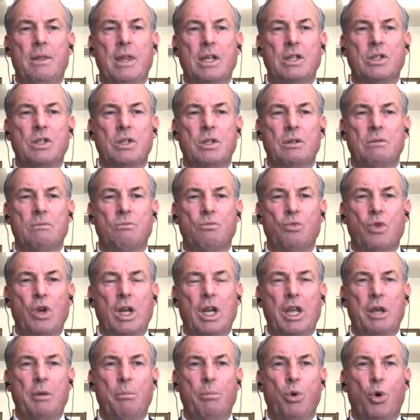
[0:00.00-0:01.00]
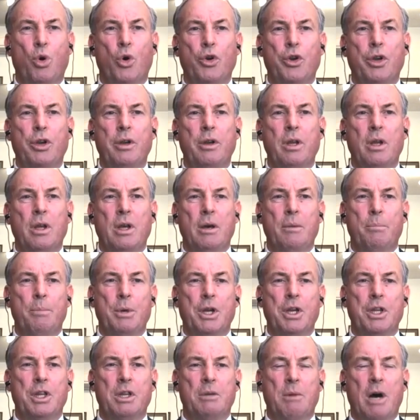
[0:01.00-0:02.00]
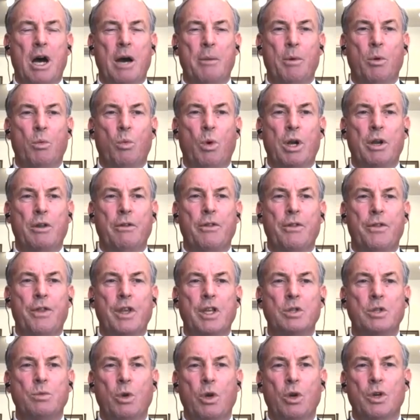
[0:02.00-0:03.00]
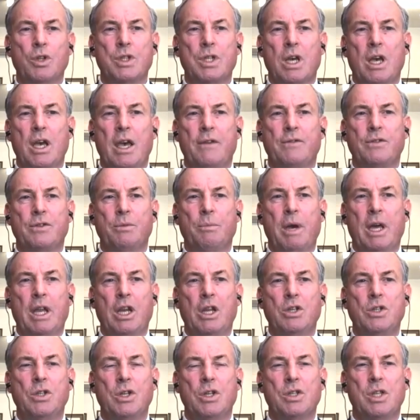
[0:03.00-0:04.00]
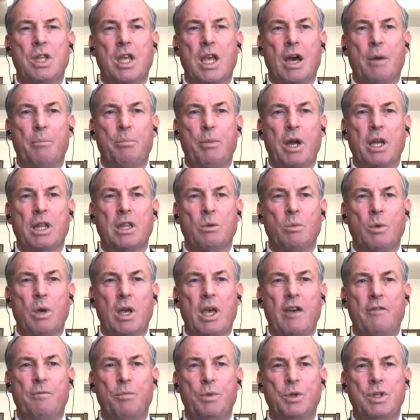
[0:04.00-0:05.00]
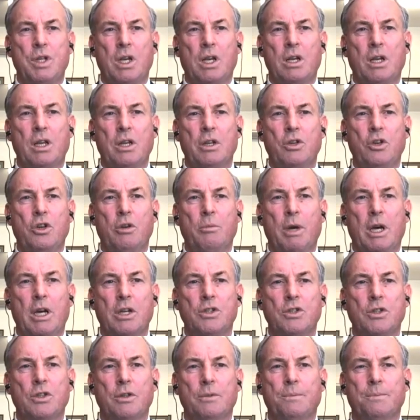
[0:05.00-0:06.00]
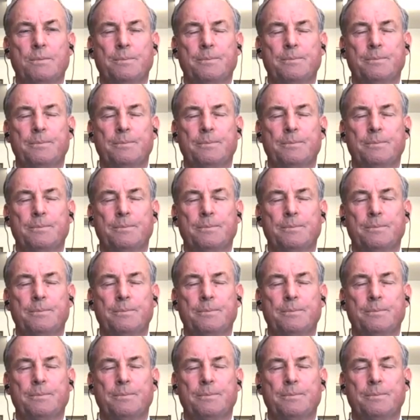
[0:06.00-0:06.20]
That's really important. But at the moment, one of the things we also have to manage is the outbreak that we have, particularly at Newmarch.